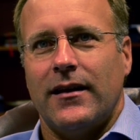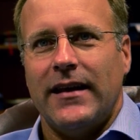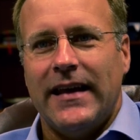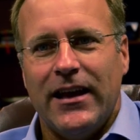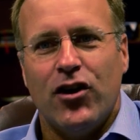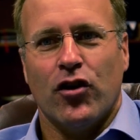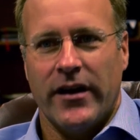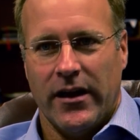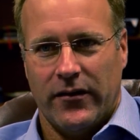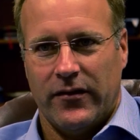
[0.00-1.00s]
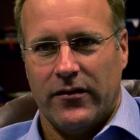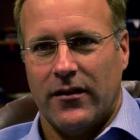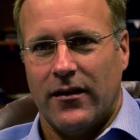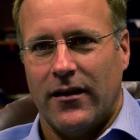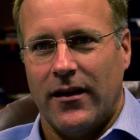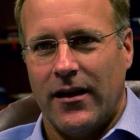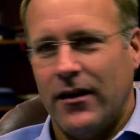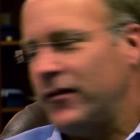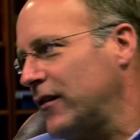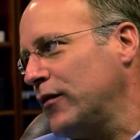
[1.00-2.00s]
eagerness in
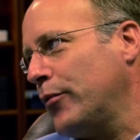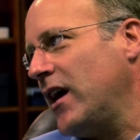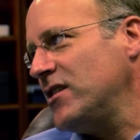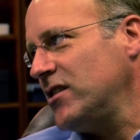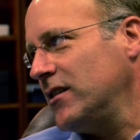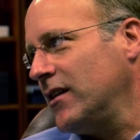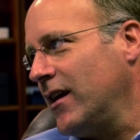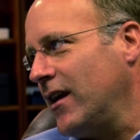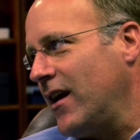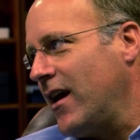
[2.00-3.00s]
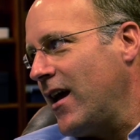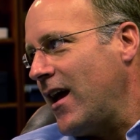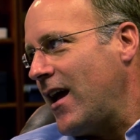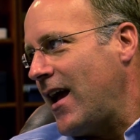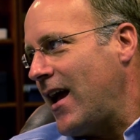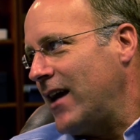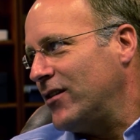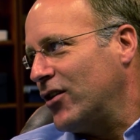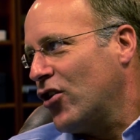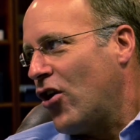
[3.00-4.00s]
his expression. And
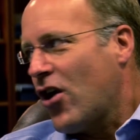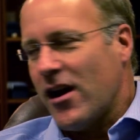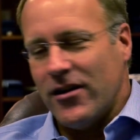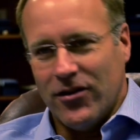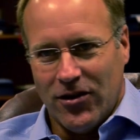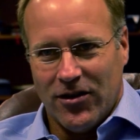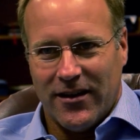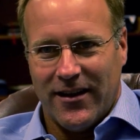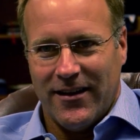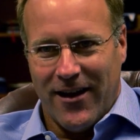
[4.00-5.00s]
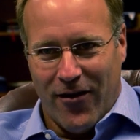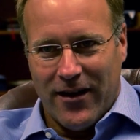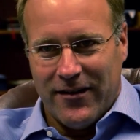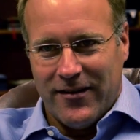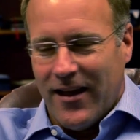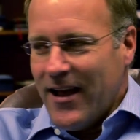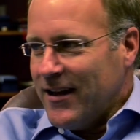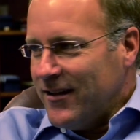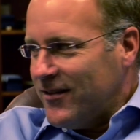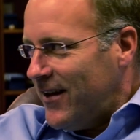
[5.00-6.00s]
the cardinal, I
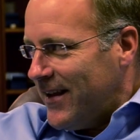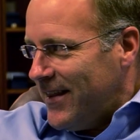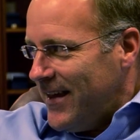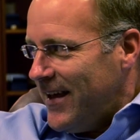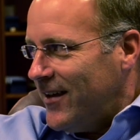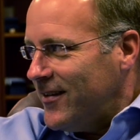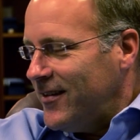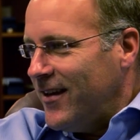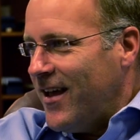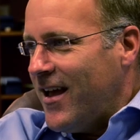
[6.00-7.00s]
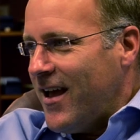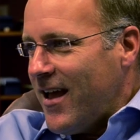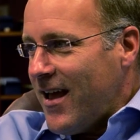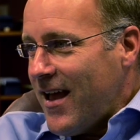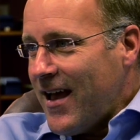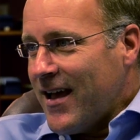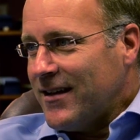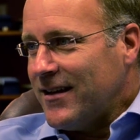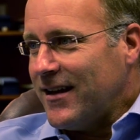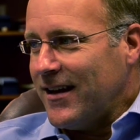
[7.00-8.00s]
said, is like this.
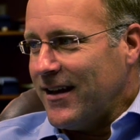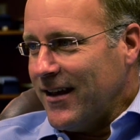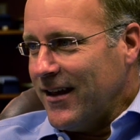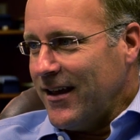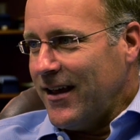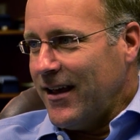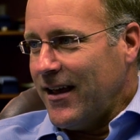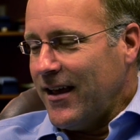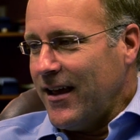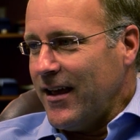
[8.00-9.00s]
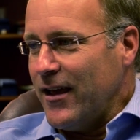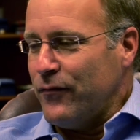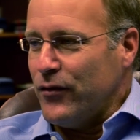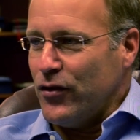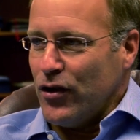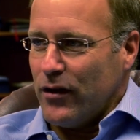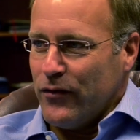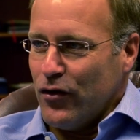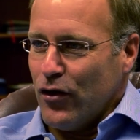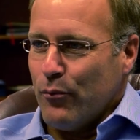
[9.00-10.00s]
And if
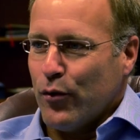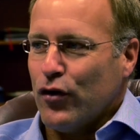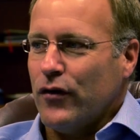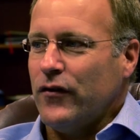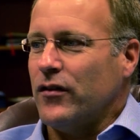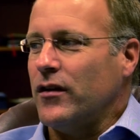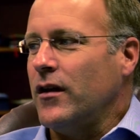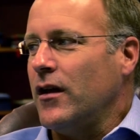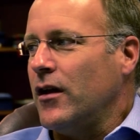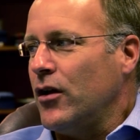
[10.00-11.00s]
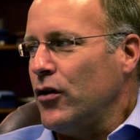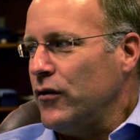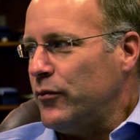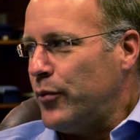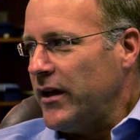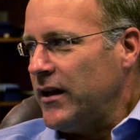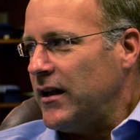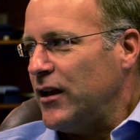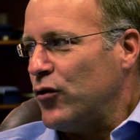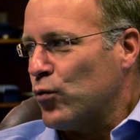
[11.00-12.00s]
you're a person who's been
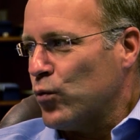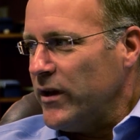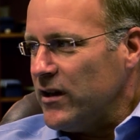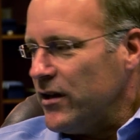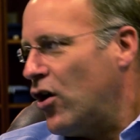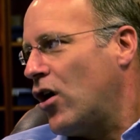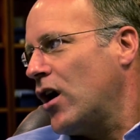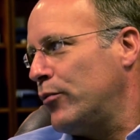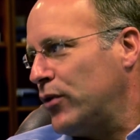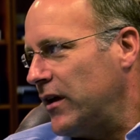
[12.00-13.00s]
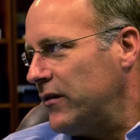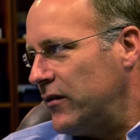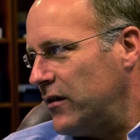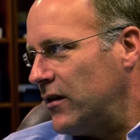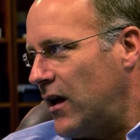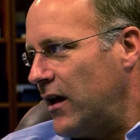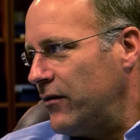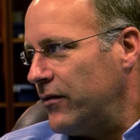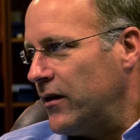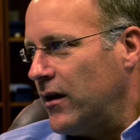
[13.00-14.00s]
in really hard places in life